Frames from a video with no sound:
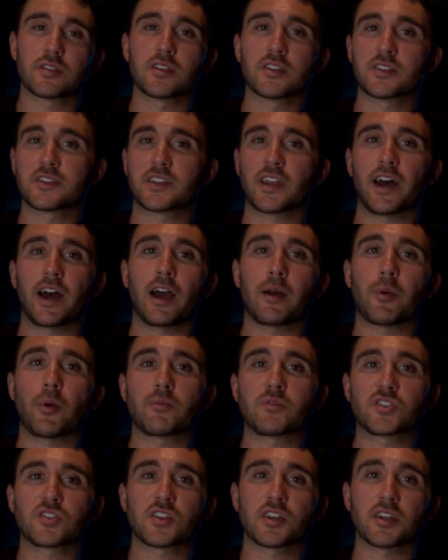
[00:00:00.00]
this time
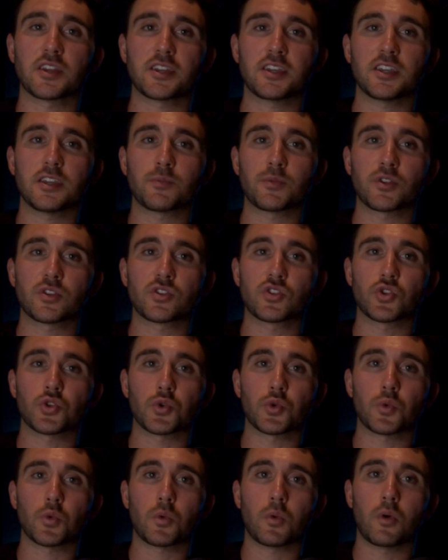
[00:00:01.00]
I'm just going to keep it
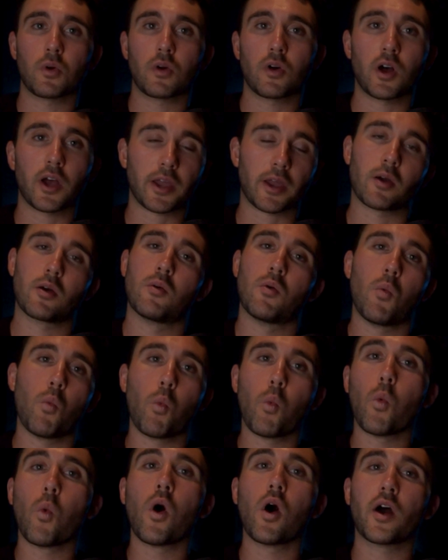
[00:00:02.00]
to like
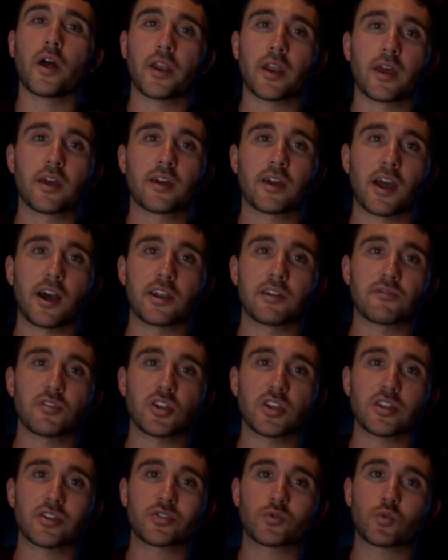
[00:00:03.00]
one kind
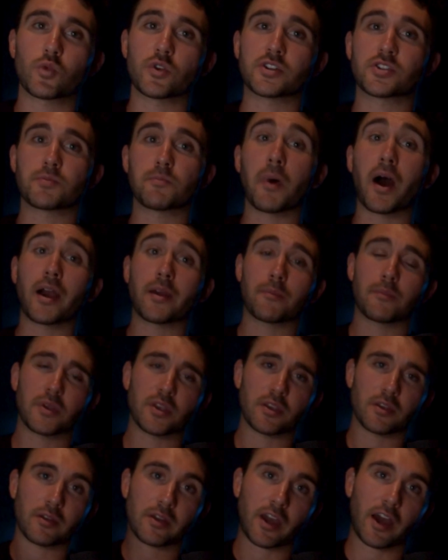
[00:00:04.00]
of in each, which might
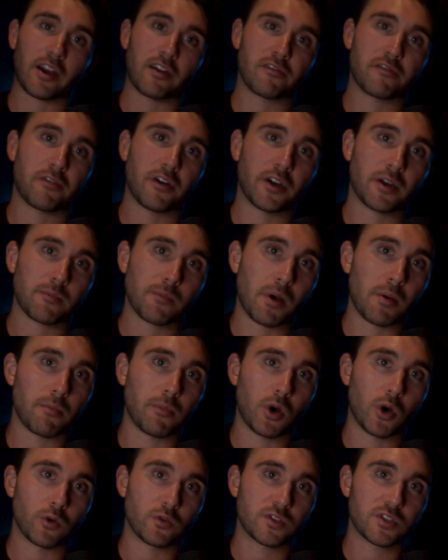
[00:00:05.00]
be kind of like my
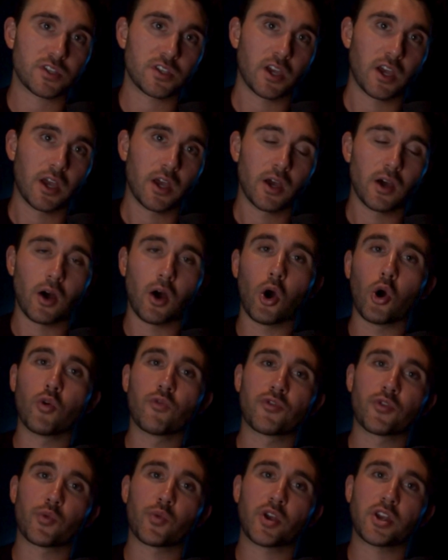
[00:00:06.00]
most
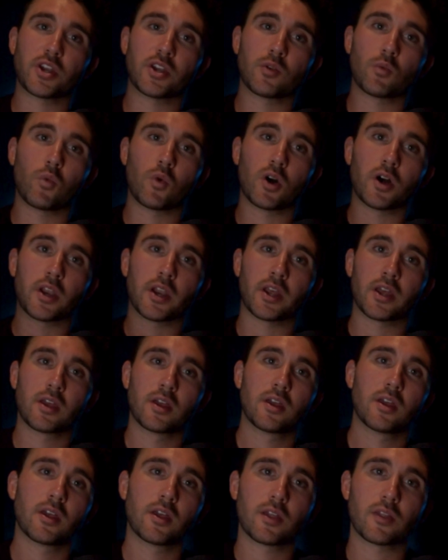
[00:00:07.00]
overrated one
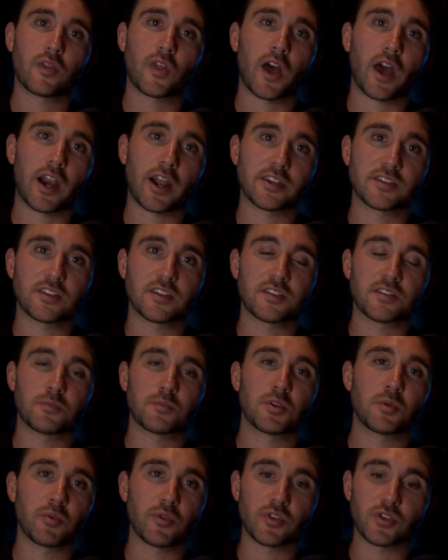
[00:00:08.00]
that I see
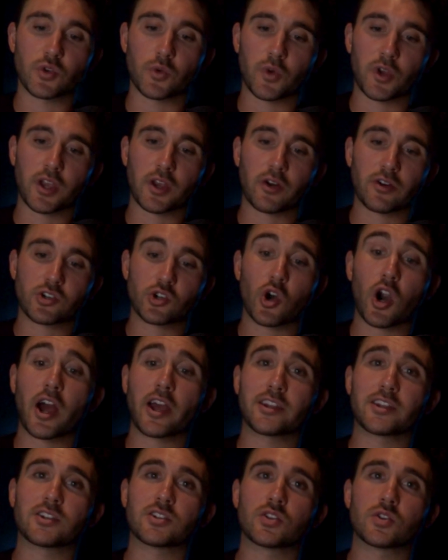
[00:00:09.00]
some people doing or
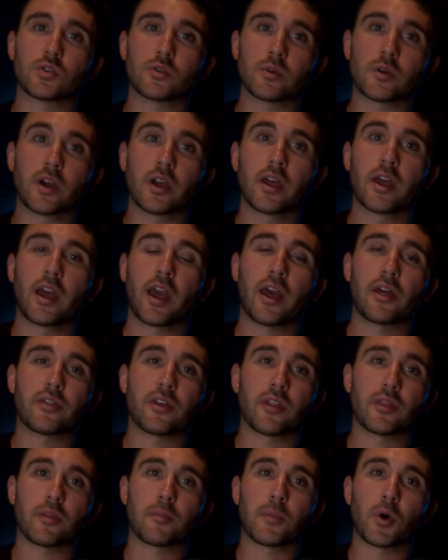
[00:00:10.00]
trying to do,
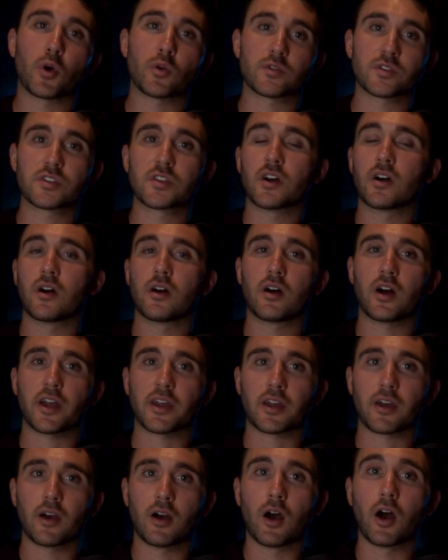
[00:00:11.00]
and then the most
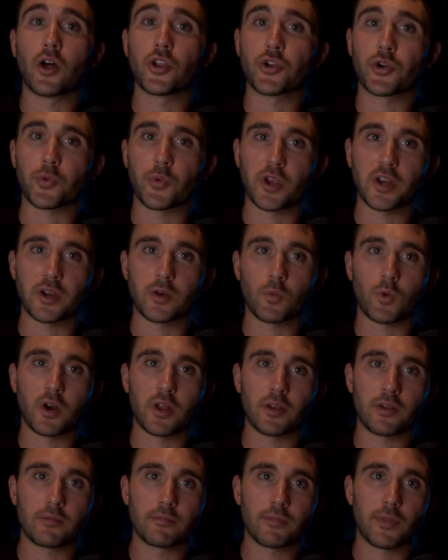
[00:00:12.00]
like underrated
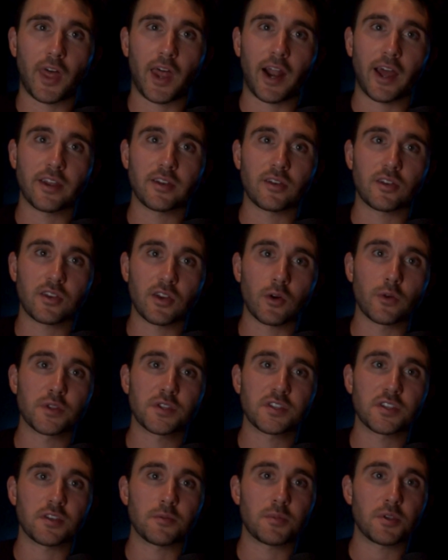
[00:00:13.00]
one that I
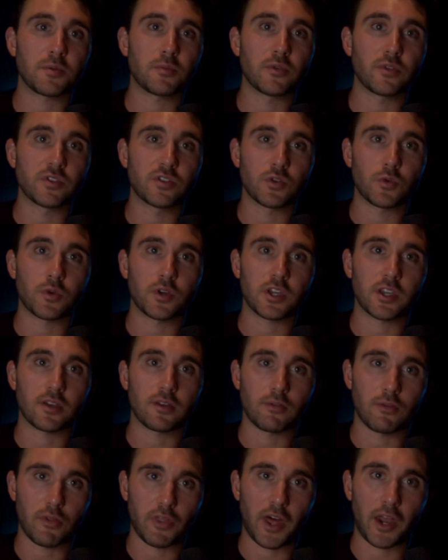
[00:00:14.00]
don't see people
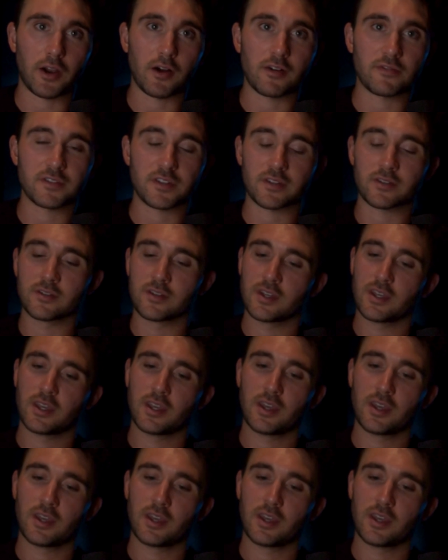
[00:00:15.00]
doing that often.